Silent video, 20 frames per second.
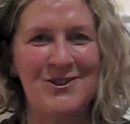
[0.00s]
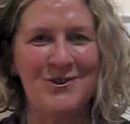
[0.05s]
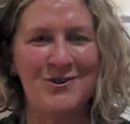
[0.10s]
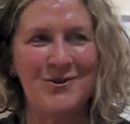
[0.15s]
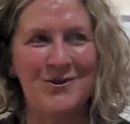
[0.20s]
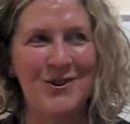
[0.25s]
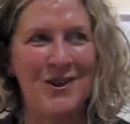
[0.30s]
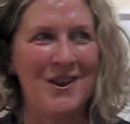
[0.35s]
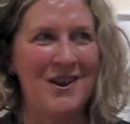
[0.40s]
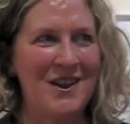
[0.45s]

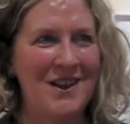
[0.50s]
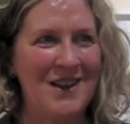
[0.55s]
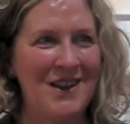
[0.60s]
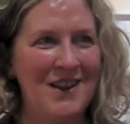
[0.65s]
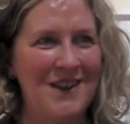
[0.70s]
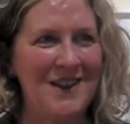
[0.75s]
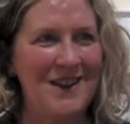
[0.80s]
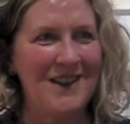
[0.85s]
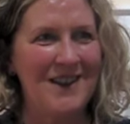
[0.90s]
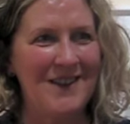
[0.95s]
of,
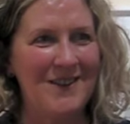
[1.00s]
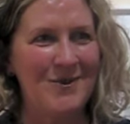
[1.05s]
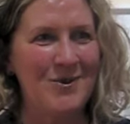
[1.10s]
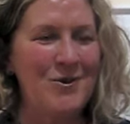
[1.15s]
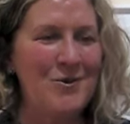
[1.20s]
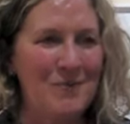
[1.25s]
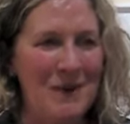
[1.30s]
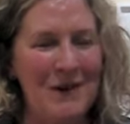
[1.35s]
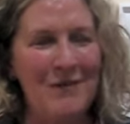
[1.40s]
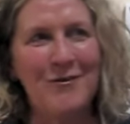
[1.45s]
we
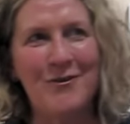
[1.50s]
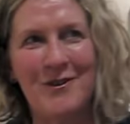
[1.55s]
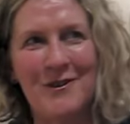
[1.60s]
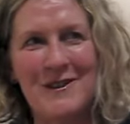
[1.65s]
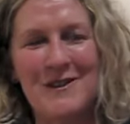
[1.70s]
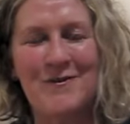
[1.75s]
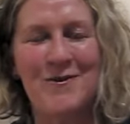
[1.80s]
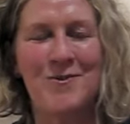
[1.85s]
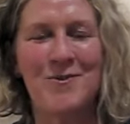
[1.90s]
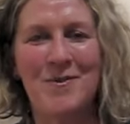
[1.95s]
were pen
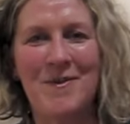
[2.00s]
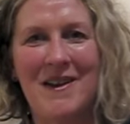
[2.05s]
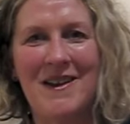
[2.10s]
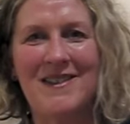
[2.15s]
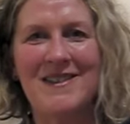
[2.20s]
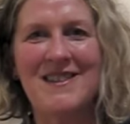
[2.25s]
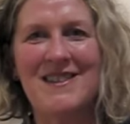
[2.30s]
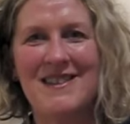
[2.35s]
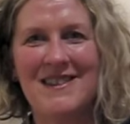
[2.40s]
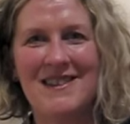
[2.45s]
friends from
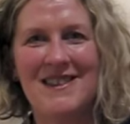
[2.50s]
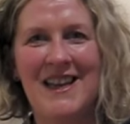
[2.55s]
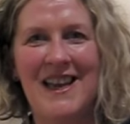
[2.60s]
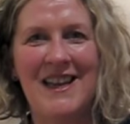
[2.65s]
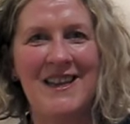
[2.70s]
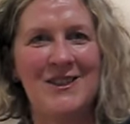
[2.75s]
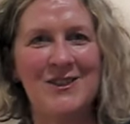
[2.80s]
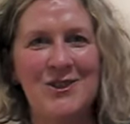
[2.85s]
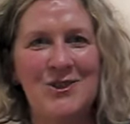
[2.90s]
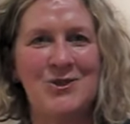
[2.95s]
about
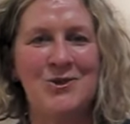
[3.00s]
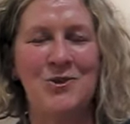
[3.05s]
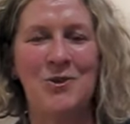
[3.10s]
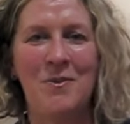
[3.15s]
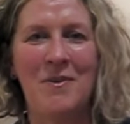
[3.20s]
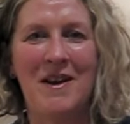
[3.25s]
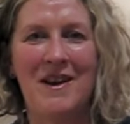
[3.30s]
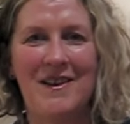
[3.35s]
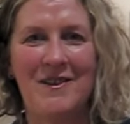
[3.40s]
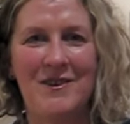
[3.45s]
10 to
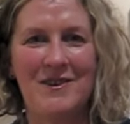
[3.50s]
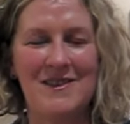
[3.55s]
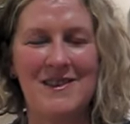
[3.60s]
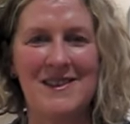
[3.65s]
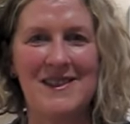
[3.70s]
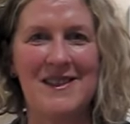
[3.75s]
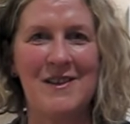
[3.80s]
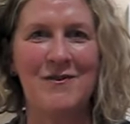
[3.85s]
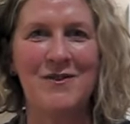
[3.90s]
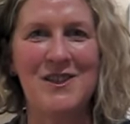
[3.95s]
about
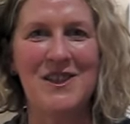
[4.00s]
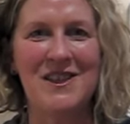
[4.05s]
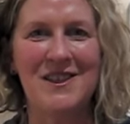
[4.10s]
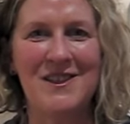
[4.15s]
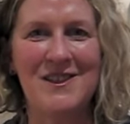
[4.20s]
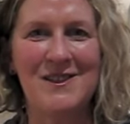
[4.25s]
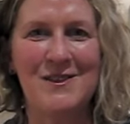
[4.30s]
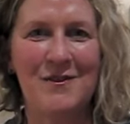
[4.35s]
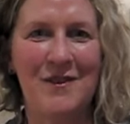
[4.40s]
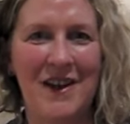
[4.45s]
17
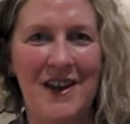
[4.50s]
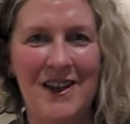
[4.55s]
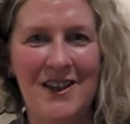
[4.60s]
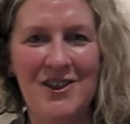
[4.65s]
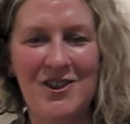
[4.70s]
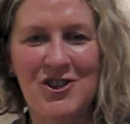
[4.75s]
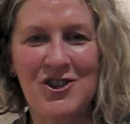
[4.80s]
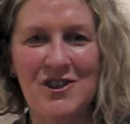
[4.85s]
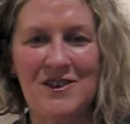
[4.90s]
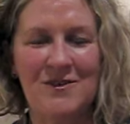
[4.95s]
years of
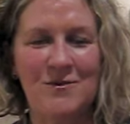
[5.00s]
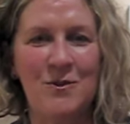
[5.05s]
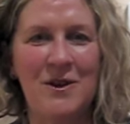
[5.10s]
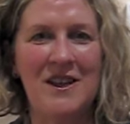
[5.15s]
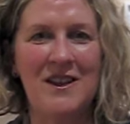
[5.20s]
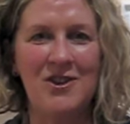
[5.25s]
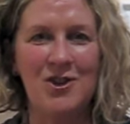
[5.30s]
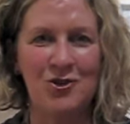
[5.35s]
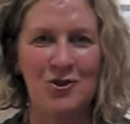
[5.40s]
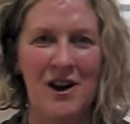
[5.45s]
age, and
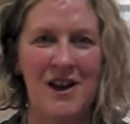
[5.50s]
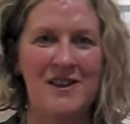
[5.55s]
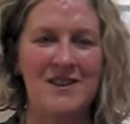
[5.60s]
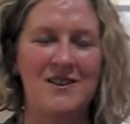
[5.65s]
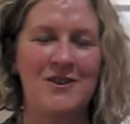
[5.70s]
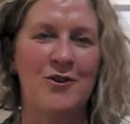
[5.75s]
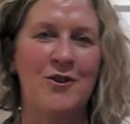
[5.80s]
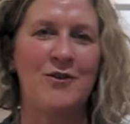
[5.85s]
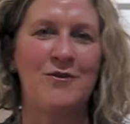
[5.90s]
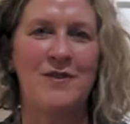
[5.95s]
we traded
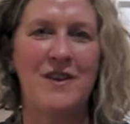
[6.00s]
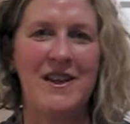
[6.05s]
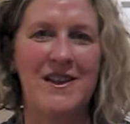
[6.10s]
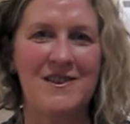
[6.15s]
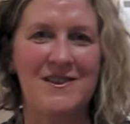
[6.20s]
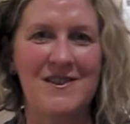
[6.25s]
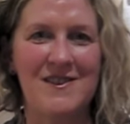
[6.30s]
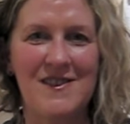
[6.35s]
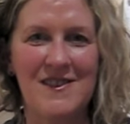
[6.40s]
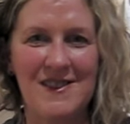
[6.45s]
a lot of
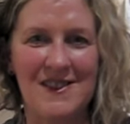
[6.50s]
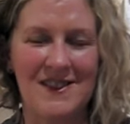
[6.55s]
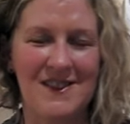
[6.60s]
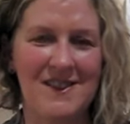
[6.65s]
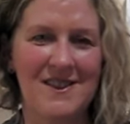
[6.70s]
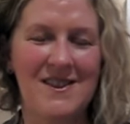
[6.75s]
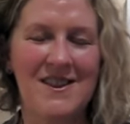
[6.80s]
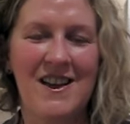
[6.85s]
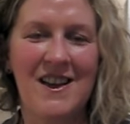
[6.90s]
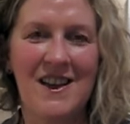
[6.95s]
letters
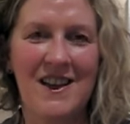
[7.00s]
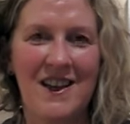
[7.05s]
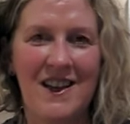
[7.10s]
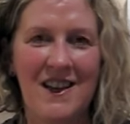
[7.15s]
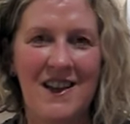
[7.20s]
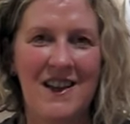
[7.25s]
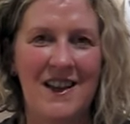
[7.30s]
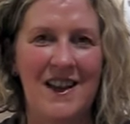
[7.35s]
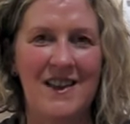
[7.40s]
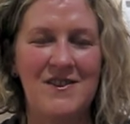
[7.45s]
and
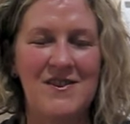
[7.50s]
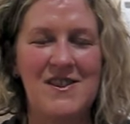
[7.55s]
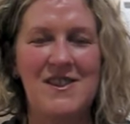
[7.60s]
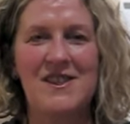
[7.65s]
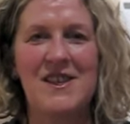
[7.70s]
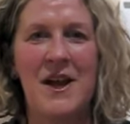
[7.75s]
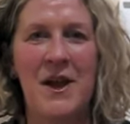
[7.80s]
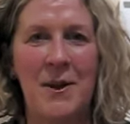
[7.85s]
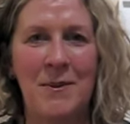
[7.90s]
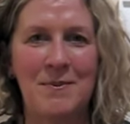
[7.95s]

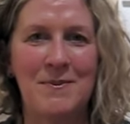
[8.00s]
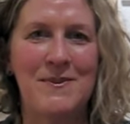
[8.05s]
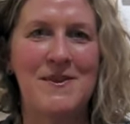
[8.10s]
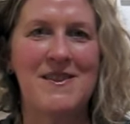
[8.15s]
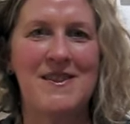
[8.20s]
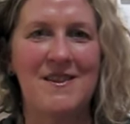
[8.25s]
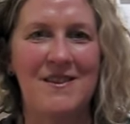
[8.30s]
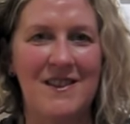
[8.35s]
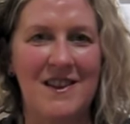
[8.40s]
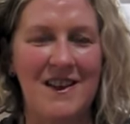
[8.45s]

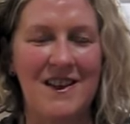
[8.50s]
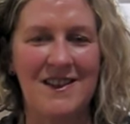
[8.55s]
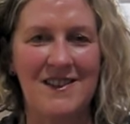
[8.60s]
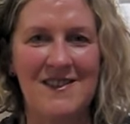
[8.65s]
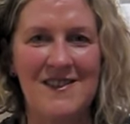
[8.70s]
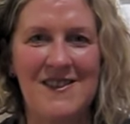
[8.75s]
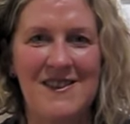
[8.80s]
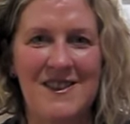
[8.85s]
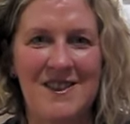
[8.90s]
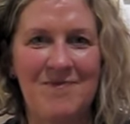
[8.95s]
stamps and
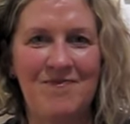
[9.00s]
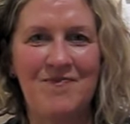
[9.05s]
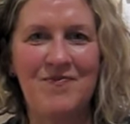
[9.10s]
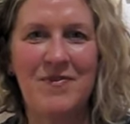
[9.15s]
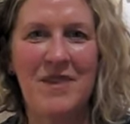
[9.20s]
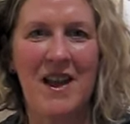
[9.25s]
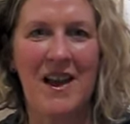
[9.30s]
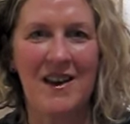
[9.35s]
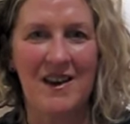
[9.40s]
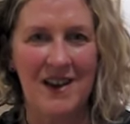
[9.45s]
things,
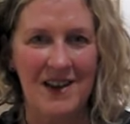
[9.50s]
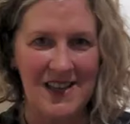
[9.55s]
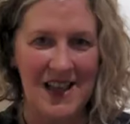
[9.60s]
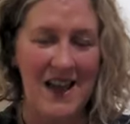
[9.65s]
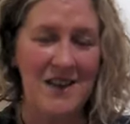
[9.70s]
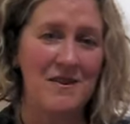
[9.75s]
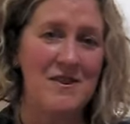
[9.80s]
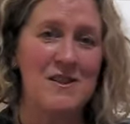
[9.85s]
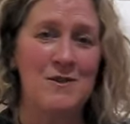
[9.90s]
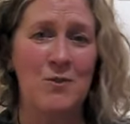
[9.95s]
and I
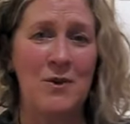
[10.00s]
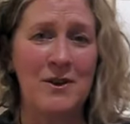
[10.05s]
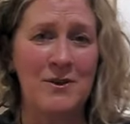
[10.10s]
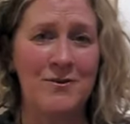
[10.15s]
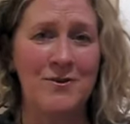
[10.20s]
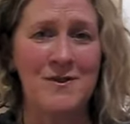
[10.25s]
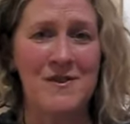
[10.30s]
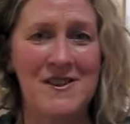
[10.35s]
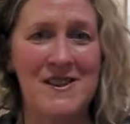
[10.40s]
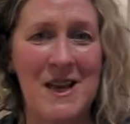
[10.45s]
had this
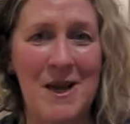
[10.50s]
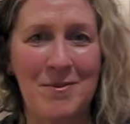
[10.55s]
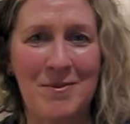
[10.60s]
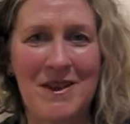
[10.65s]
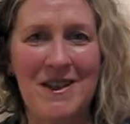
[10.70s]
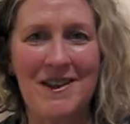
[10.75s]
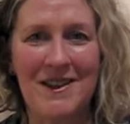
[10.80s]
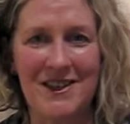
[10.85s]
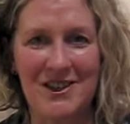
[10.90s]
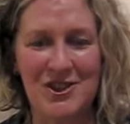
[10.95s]
wonderful stamp
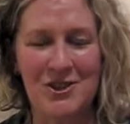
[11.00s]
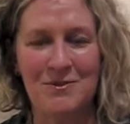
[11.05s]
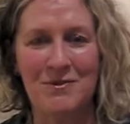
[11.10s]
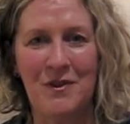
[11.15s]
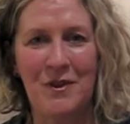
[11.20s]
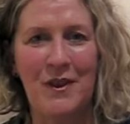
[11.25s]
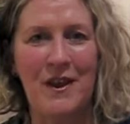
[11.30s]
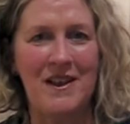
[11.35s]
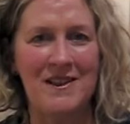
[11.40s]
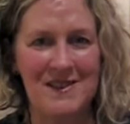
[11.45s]
collection
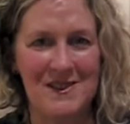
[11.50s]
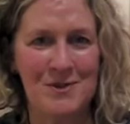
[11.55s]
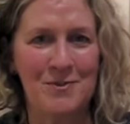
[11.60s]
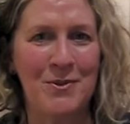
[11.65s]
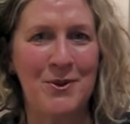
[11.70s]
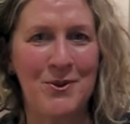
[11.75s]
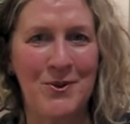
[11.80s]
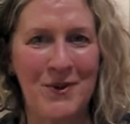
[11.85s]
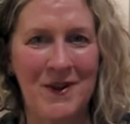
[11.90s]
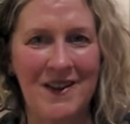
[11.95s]
thanks to
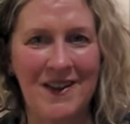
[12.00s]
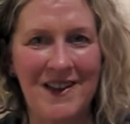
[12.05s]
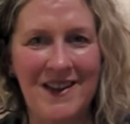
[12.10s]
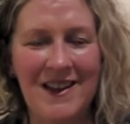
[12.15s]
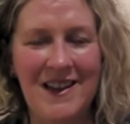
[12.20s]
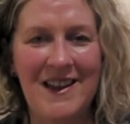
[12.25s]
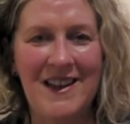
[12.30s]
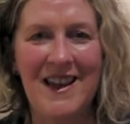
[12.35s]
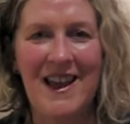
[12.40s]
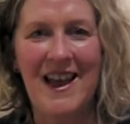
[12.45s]
Paula,
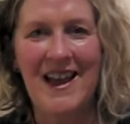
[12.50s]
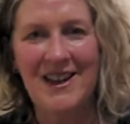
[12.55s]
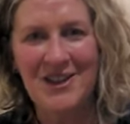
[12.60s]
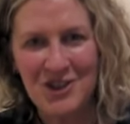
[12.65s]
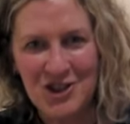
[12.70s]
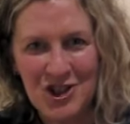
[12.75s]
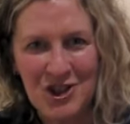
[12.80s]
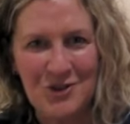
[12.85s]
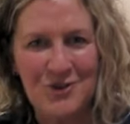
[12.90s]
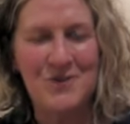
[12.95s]
and
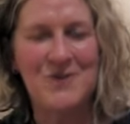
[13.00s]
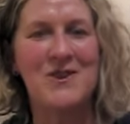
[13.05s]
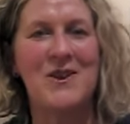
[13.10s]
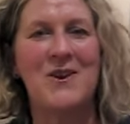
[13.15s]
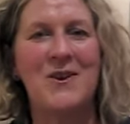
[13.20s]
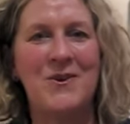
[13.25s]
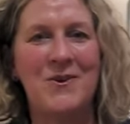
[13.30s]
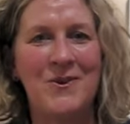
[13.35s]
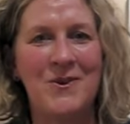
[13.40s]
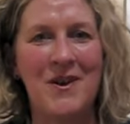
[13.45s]
she
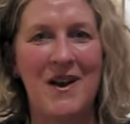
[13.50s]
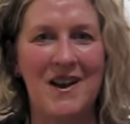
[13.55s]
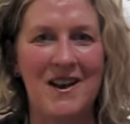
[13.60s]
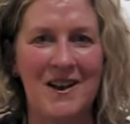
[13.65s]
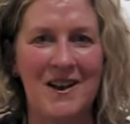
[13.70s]
also